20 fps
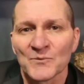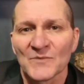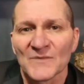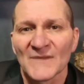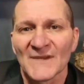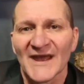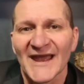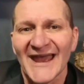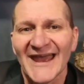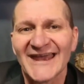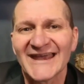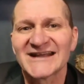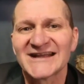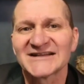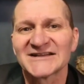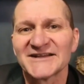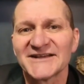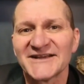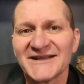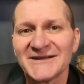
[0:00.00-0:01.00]
A
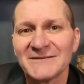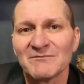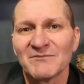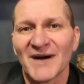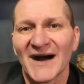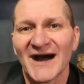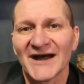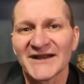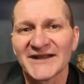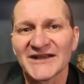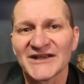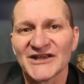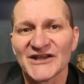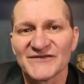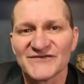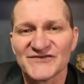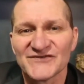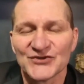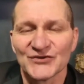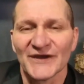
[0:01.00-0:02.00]
clean body
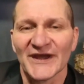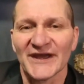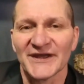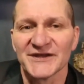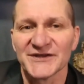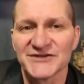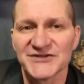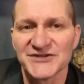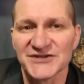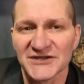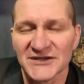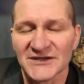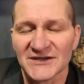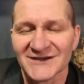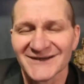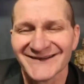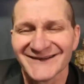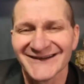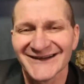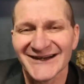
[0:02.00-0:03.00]
gives you energy.
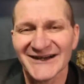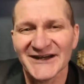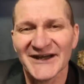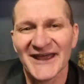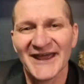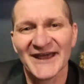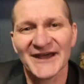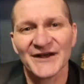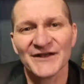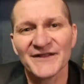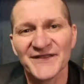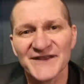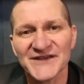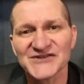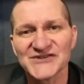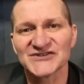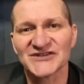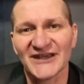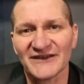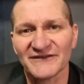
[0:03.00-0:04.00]
A healthy
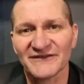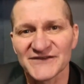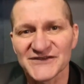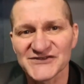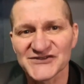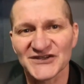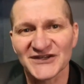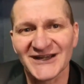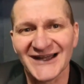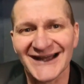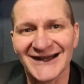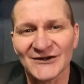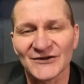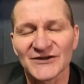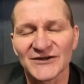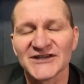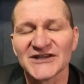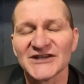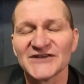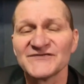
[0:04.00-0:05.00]
savings account
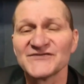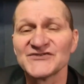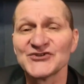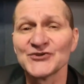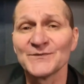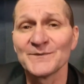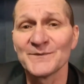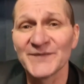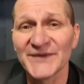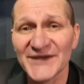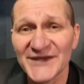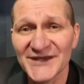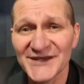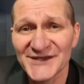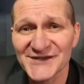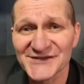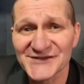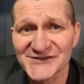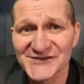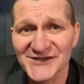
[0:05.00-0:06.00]
gives you
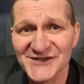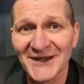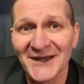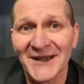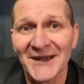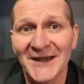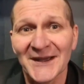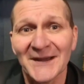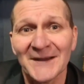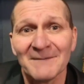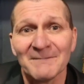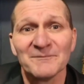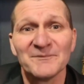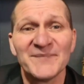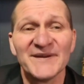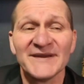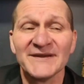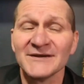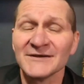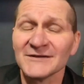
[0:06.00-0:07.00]
peace.
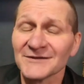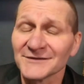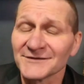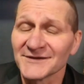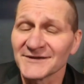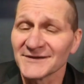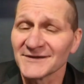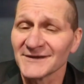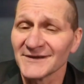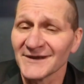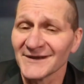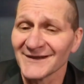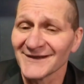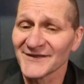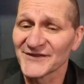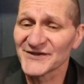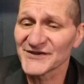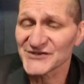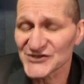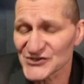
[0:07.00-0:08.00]
Build,
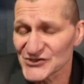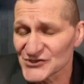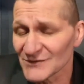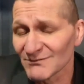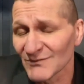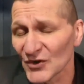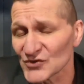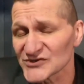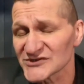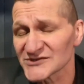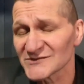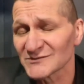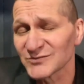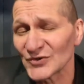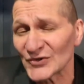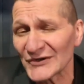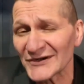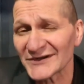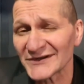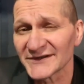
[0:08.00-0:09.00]
this is the most important,